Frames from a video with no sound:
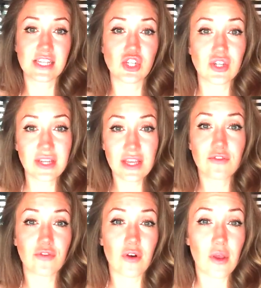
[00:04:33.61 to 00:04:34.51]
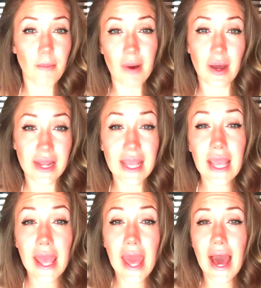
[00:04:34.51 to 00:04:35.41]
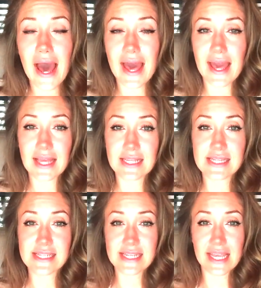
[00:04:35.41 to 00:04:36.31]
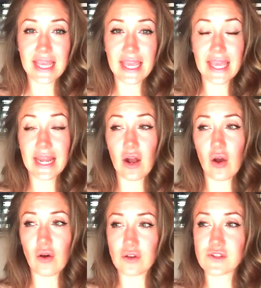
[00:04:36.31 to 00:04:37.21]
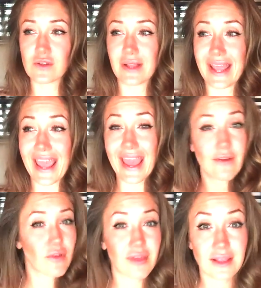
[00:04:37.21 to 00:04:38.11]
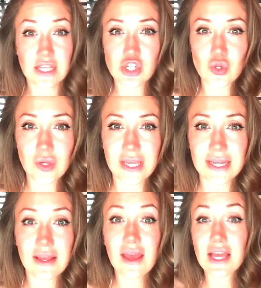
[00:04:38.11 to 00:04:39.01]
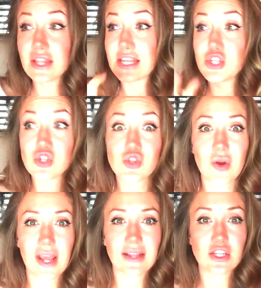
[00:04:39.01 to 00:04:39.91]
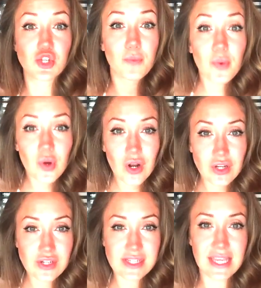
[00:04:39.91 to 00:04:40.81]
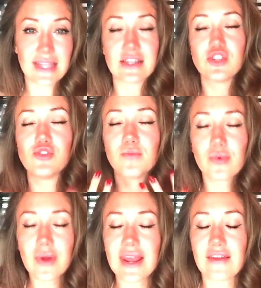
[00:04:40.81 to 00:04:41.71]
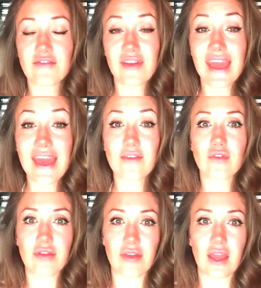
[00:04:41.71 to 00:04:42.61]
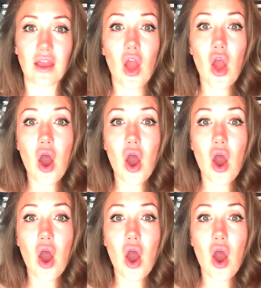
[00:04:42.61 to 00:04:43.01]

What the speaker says: that you need for your body, and it also, like, everything that you eat, that you drink, that you put on your skin, that you breathe, everything